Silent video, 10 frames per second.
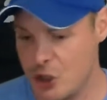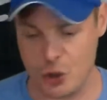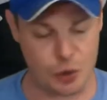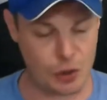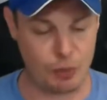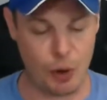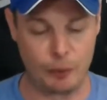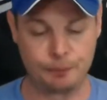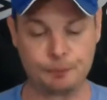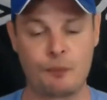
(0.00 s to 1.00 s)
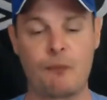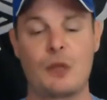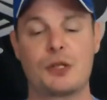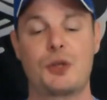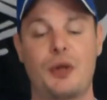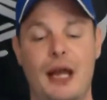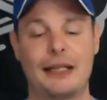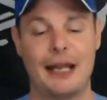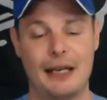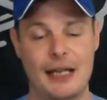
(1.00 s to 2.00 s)
just do it in a bowl. So we got
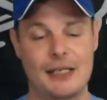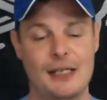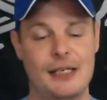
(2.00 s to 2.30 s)
that nice and